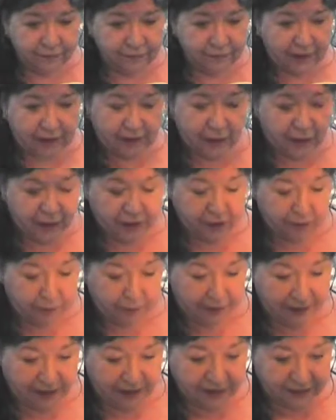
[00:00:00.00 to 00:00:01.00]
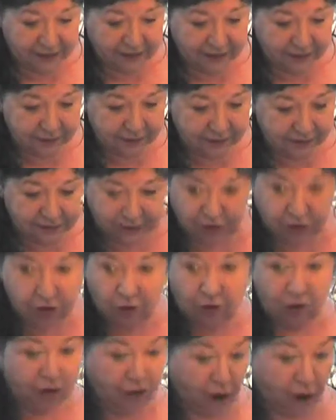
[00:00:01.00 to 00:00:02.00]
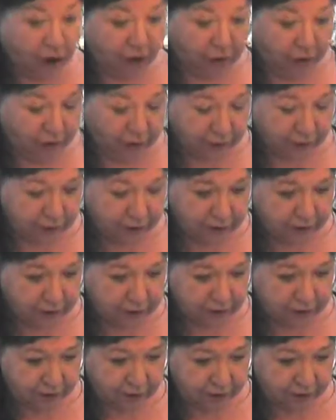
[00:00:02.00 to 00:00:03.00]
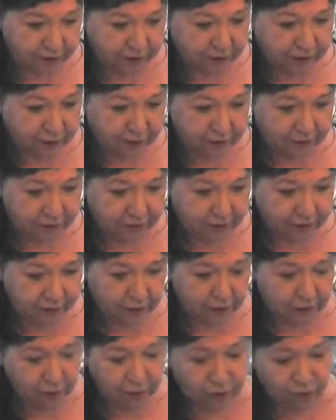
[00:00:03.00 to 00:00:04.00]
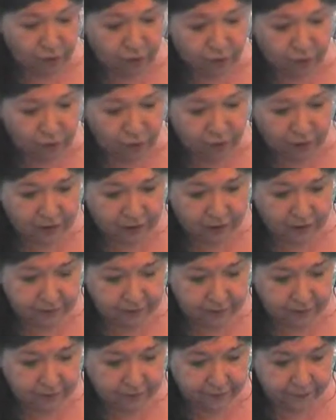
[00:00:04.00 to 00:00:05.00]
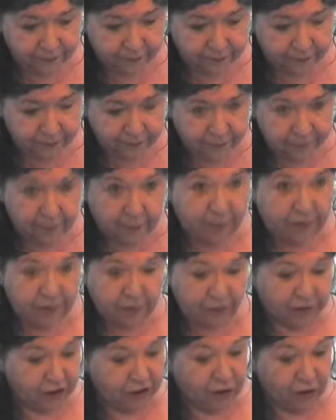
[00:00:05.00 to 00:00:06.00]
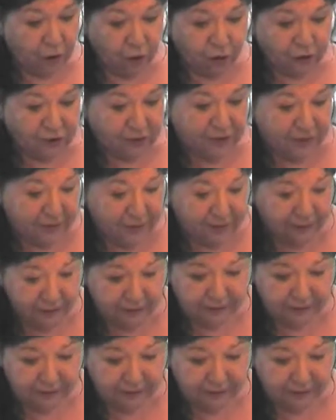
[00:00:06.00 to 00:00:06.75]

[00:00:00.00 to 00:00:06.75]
I look at the plate, it's all gone. Oh no, they're bound to notice. A